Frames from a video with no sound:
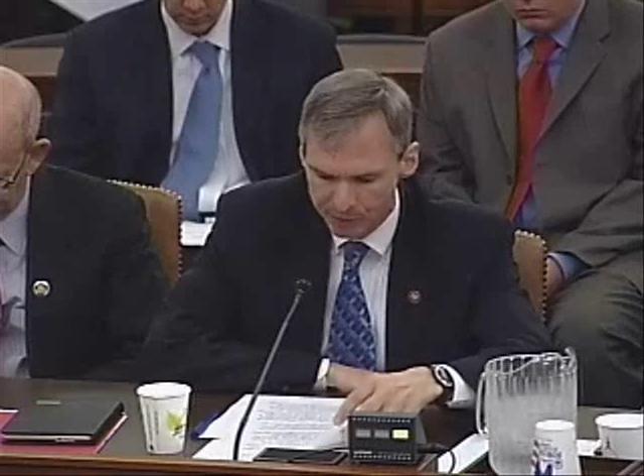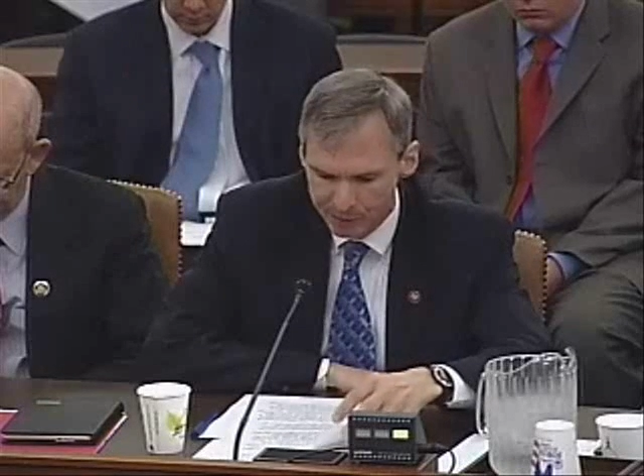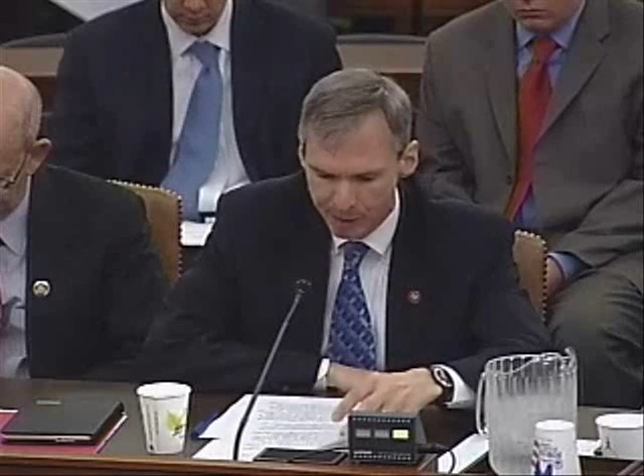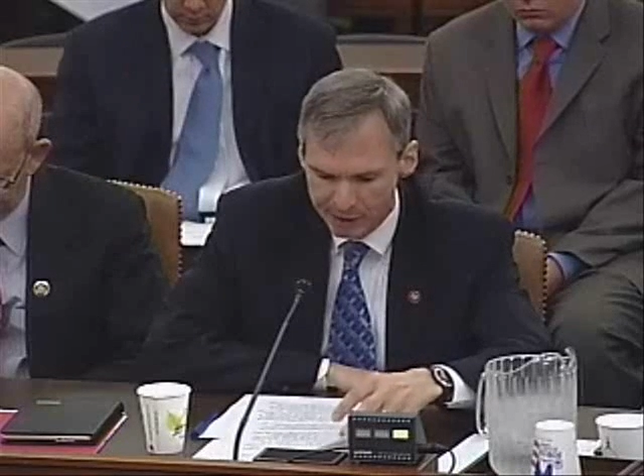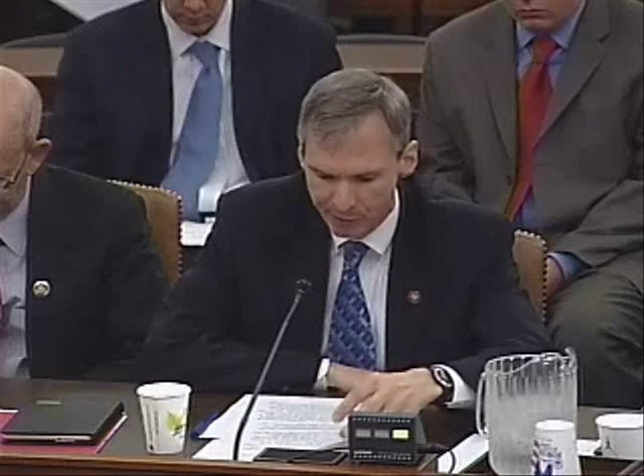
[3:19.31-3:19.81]

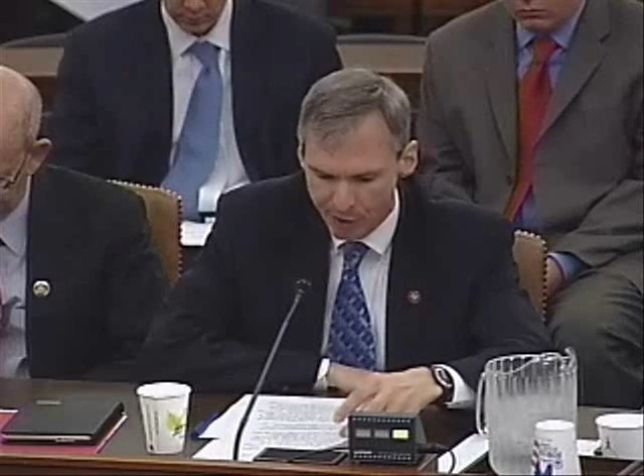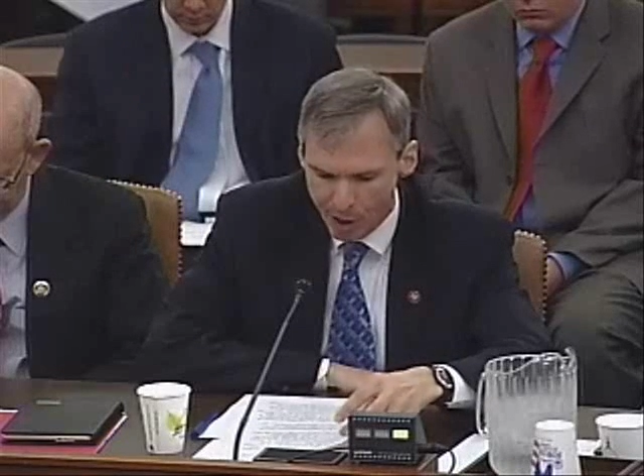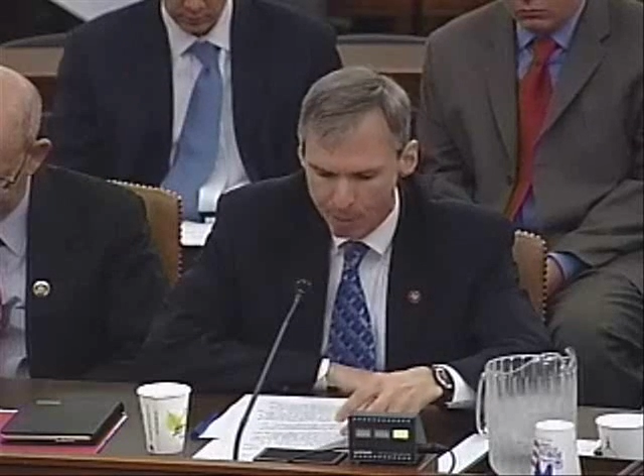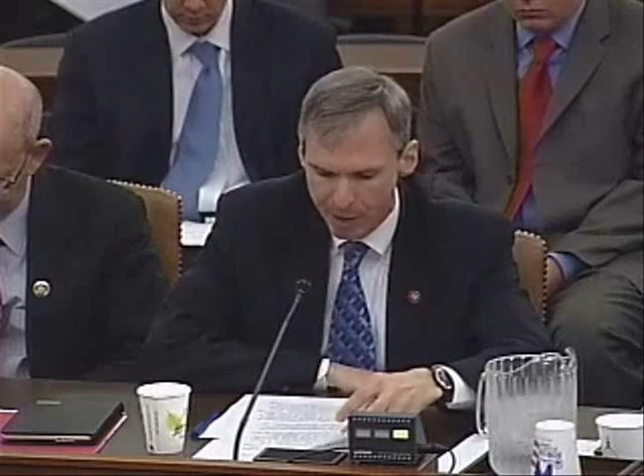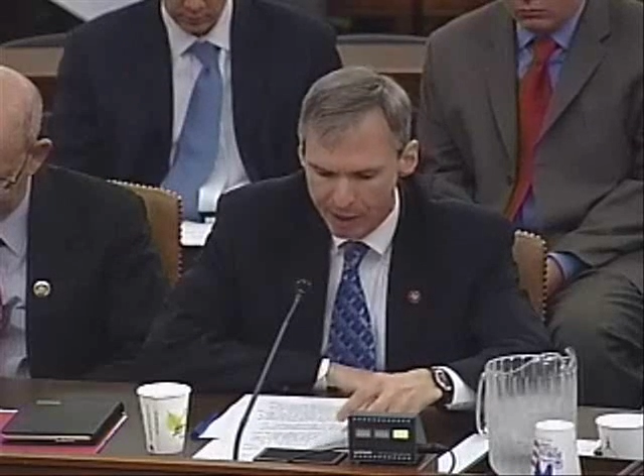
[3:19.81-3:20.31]
spans
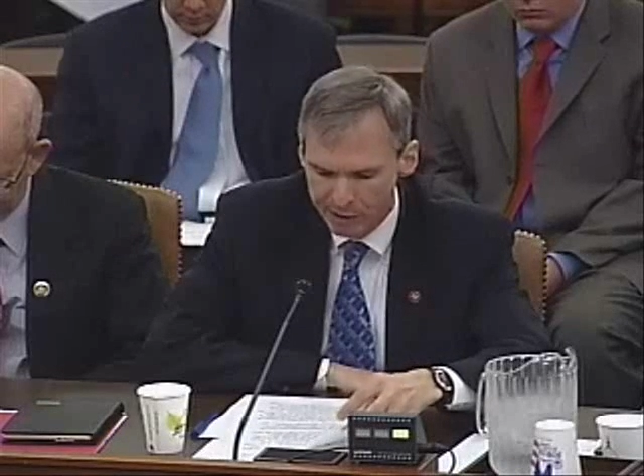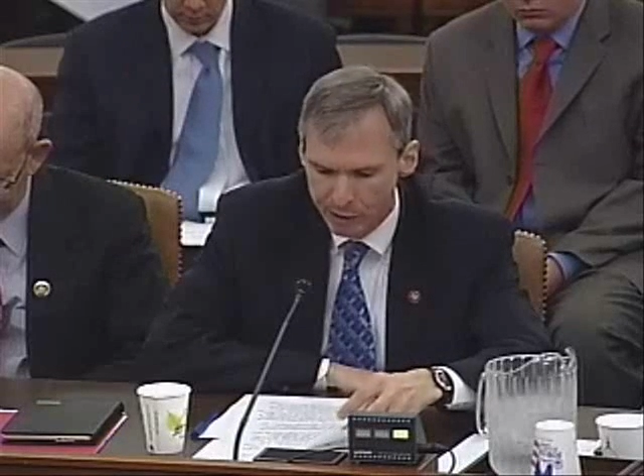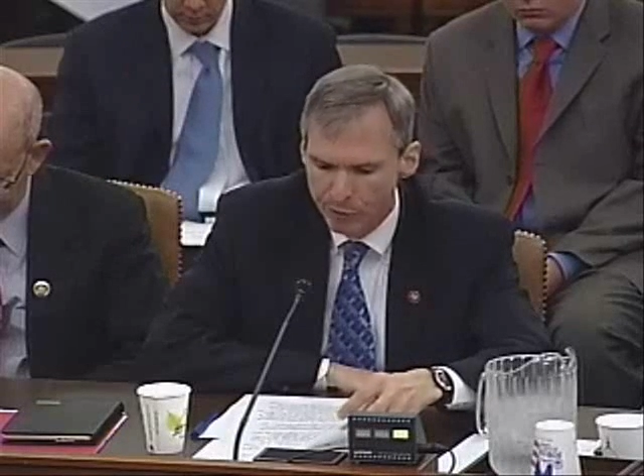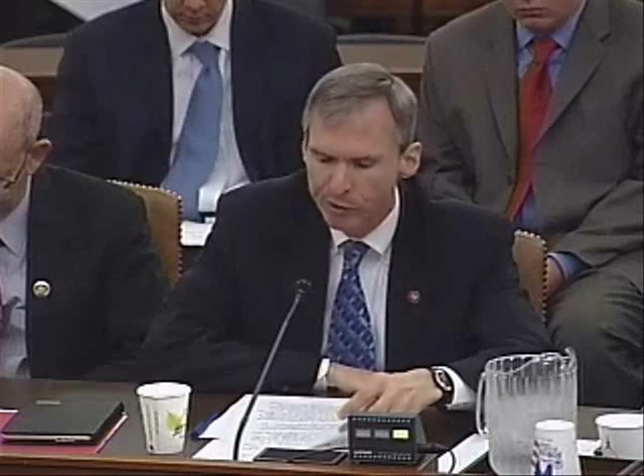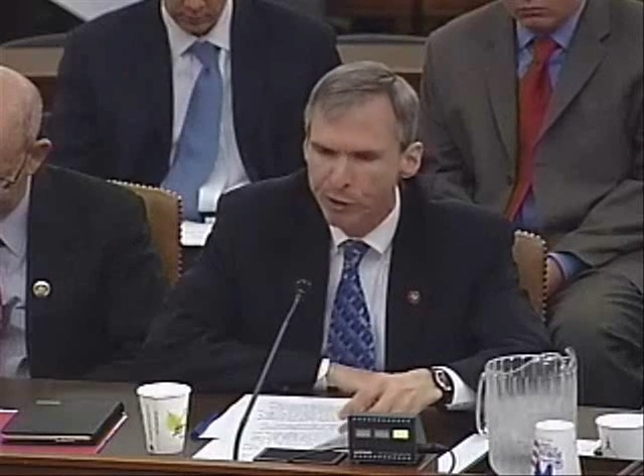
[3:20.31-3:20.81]
far beyond
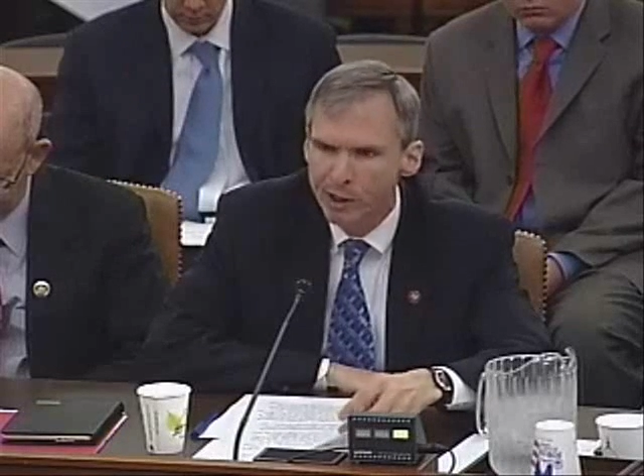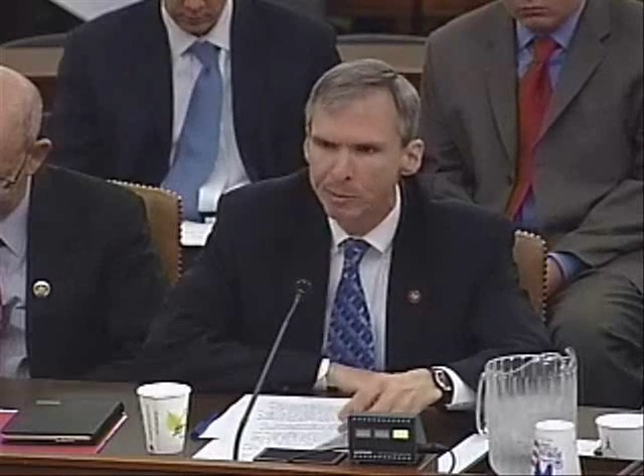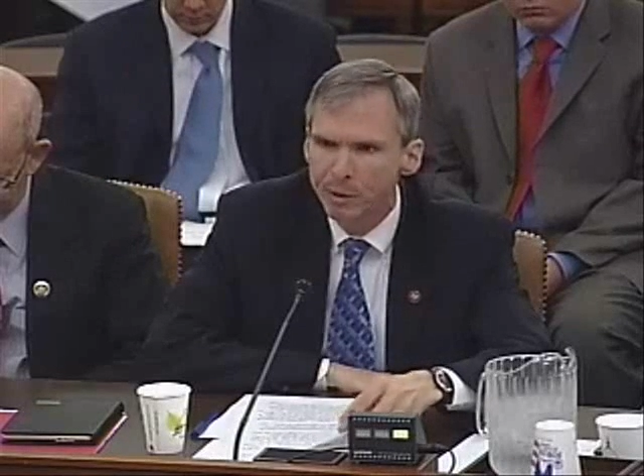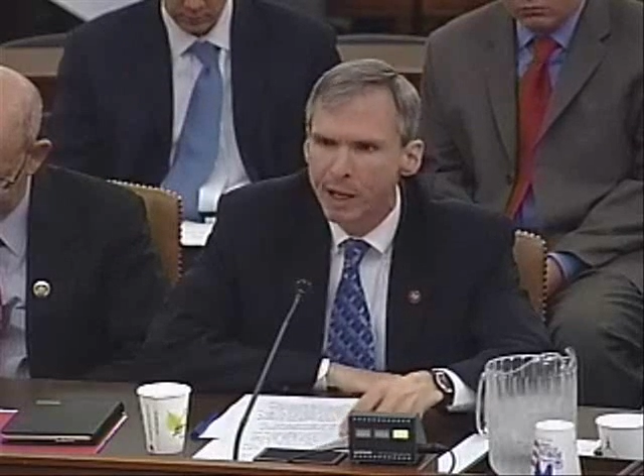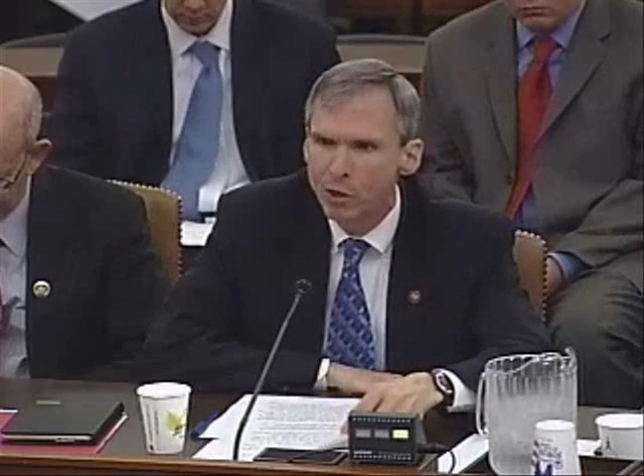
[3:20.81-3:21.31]
surface
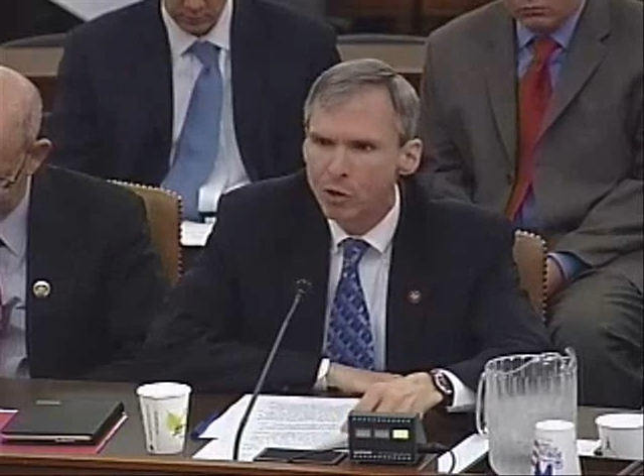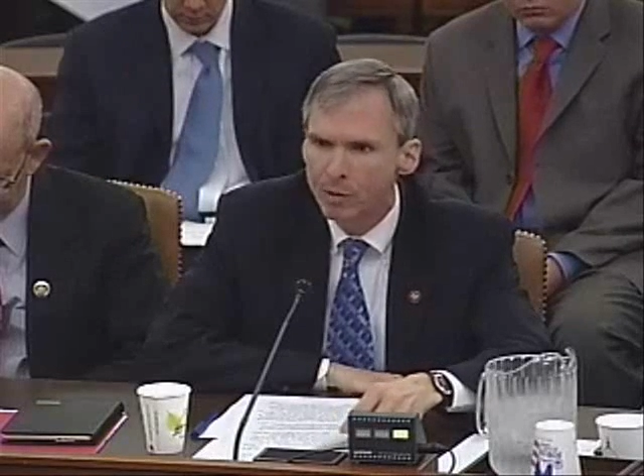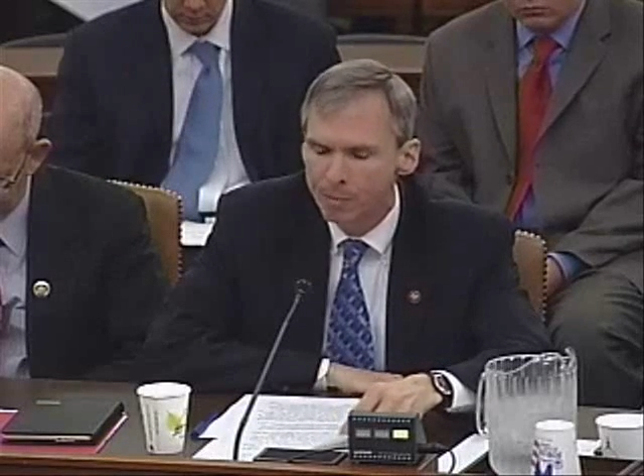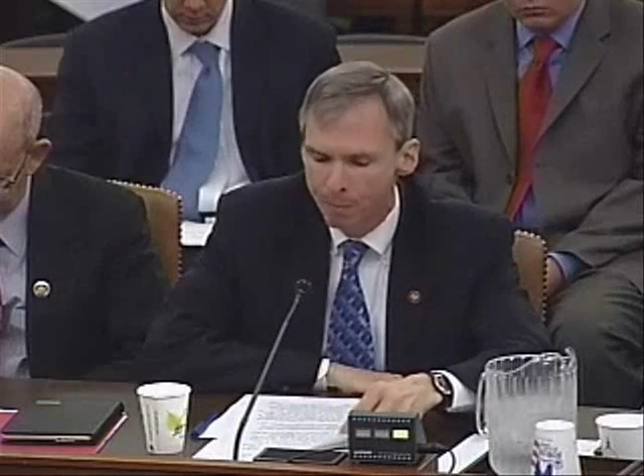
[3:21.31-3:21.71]
transportation.